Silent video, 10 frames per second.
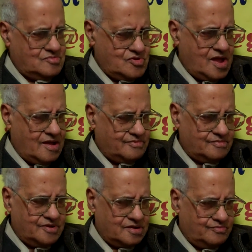we have
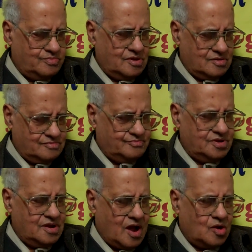a very
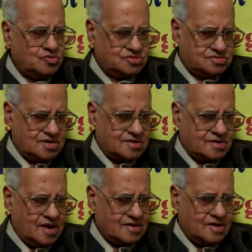big house
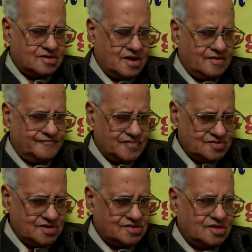at Calcutta
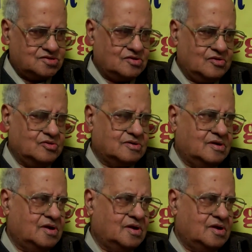in Netaji Nagar.